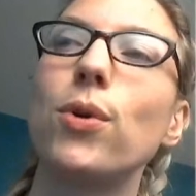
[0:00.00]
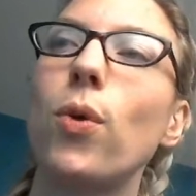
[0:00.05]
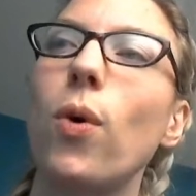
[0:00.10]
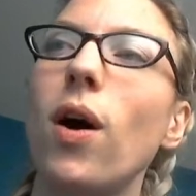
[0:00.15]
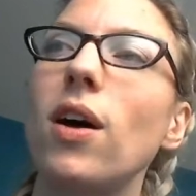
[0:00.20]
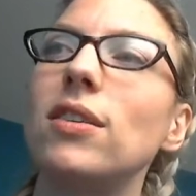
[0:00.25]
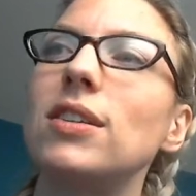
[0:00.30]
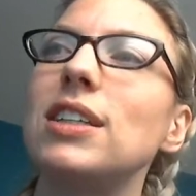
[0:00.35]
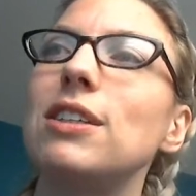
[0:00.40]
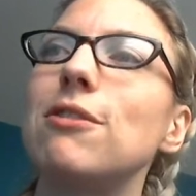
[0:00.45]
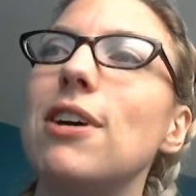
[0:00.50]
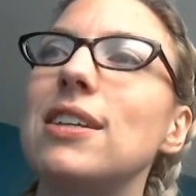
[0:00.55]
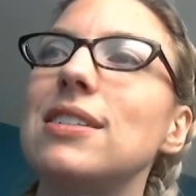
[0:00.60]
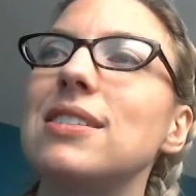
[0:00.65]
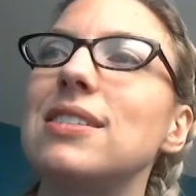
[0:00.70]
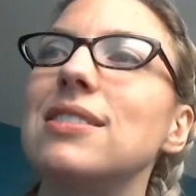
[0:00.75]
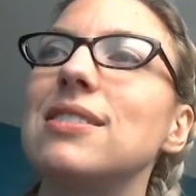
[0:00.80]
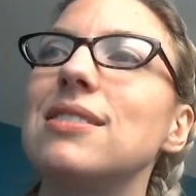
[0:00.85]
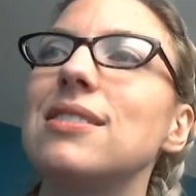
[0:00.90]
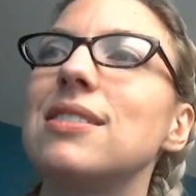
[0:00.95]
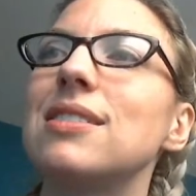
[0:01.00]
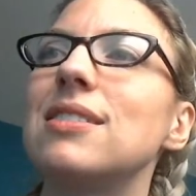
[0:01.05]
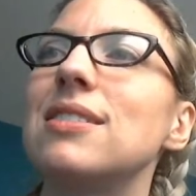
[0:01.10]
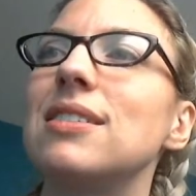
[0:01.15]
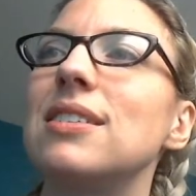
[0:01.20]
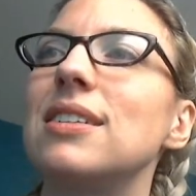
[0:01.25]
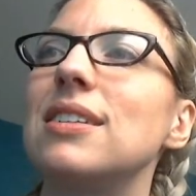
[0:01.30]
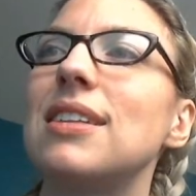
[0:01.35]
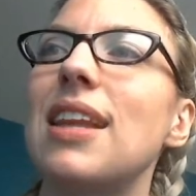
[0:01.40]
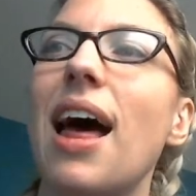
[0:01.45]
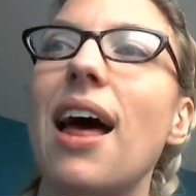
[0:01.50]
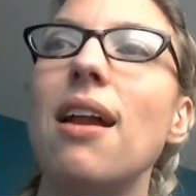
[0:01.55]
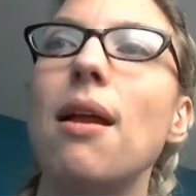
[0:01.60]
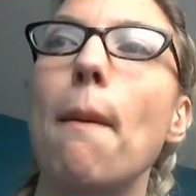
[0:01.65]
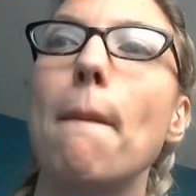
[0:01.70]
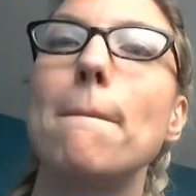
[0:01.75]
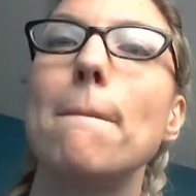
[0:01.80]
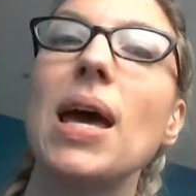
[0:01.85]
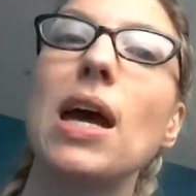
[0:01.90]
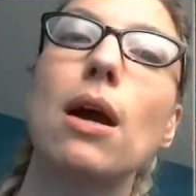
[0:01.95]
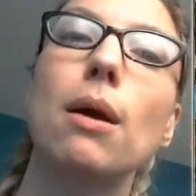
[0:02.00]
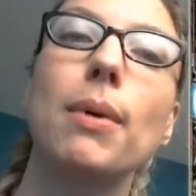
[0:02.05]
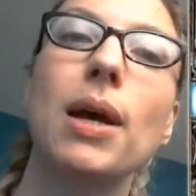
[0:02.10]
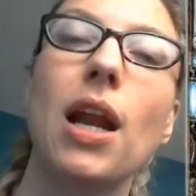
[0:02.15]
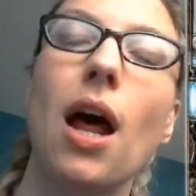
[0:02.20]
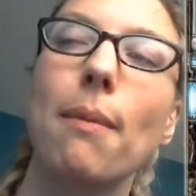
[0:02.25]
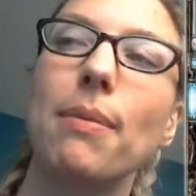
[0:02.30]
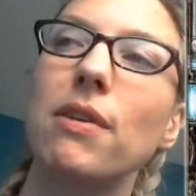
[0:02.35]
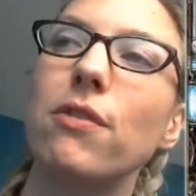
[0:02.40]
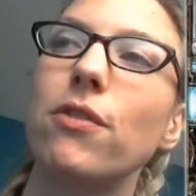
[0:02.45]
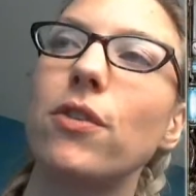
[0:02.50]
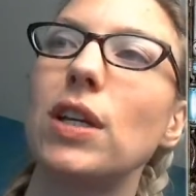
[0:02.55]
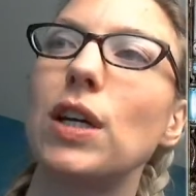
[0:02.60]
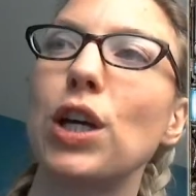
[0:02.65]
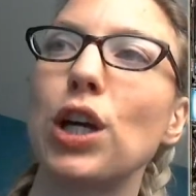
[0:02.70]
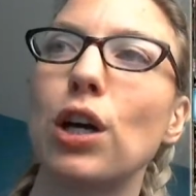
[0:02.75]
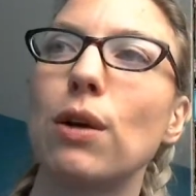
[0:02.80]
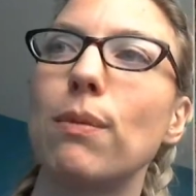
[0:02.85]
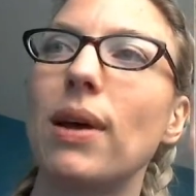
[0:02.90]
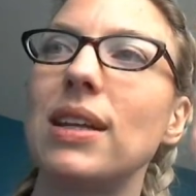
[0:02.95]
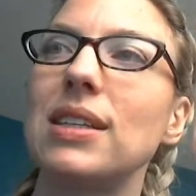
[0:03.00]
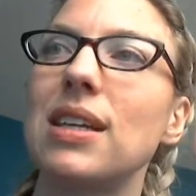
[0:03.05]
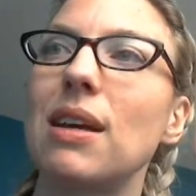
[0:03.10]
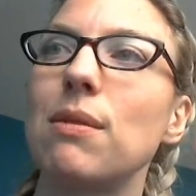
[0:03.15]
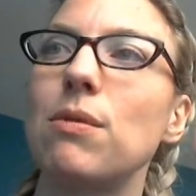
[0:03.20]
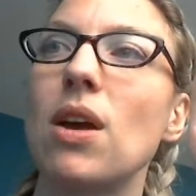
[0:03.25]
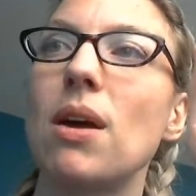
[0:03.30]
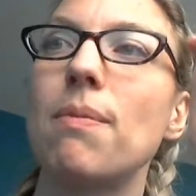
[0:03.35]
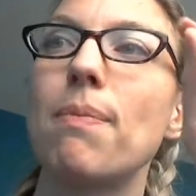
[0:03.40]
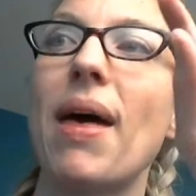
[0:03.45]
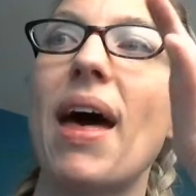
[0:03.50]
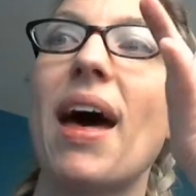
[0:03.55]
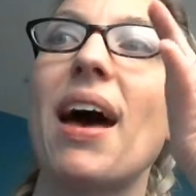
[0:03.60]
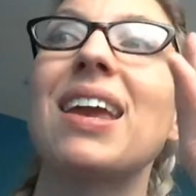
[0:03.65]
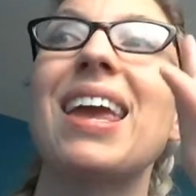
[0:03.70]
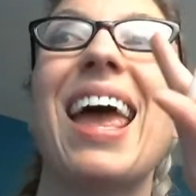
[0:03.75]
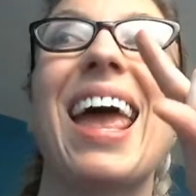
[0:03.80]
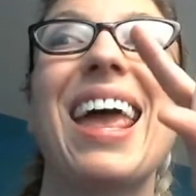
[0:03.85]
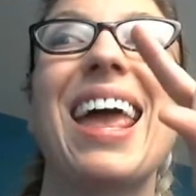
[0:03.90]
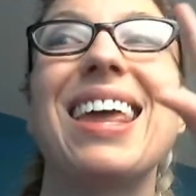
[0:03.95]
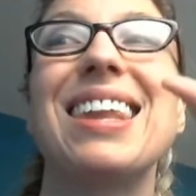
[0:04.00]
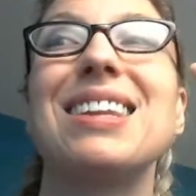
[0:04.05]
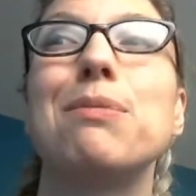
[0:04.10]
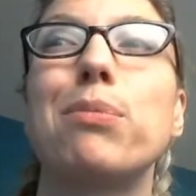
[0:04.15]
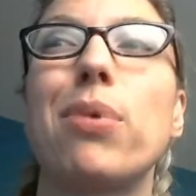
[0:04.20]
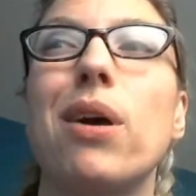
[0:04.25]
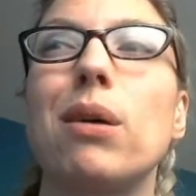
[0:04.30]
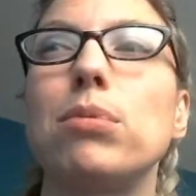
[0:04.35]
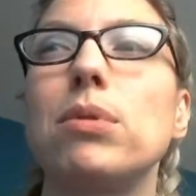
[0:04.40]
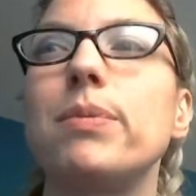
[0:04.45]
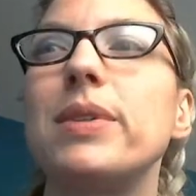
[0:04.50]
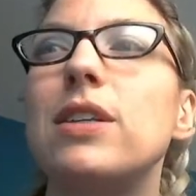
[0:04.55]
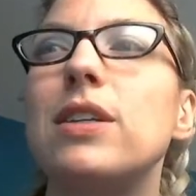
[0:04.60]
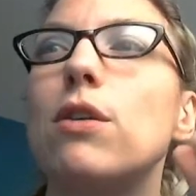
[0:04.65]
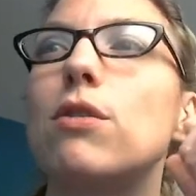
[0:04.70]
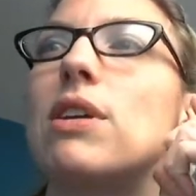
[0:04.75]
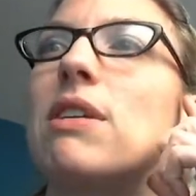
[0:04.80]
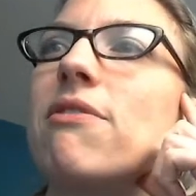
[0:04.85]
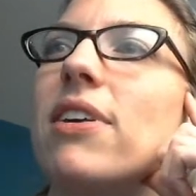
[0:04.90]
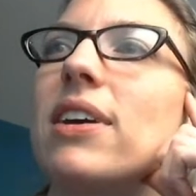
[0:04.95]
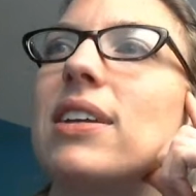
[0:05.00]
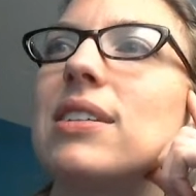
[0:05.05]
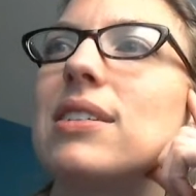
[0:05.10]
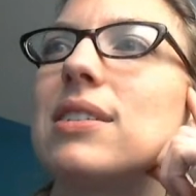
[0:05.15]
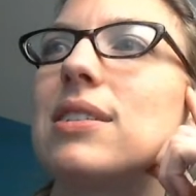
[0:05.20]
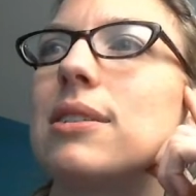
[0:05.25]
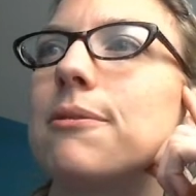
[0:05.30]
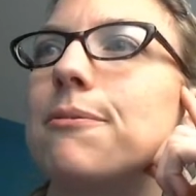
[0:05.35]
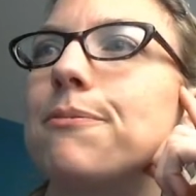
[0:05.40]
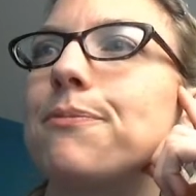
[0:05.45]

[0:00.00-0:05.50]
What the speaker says: quality resins that may or may not be fully cured by the time you get back, and probably no refunds.